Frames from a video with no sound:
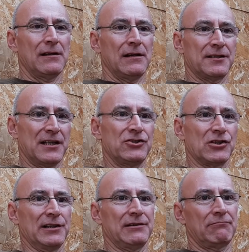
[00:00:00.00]

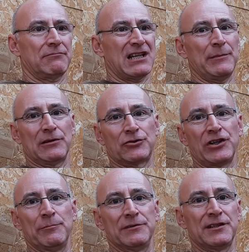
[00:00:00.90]
Essentially, chemical
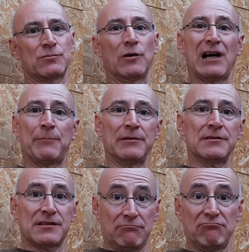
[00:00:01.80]
treatment is what happens
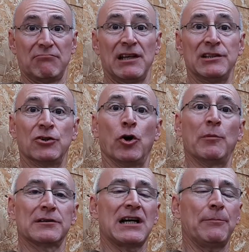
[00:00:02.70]
in your
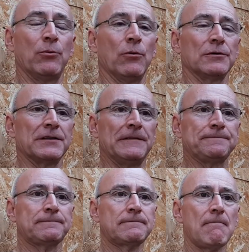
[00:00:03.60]
normal tap water.
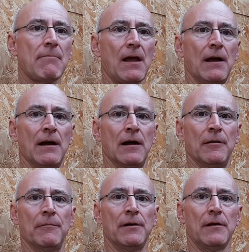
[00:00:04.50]

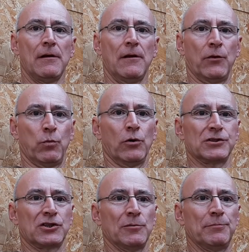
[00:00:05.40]
The water
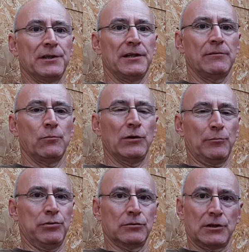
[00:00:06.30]
company will
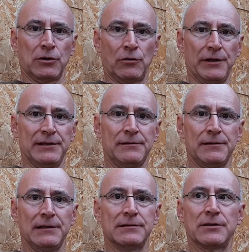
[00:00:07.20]
put chlorine
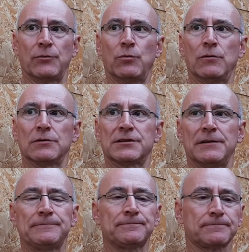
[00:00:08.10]
into the water,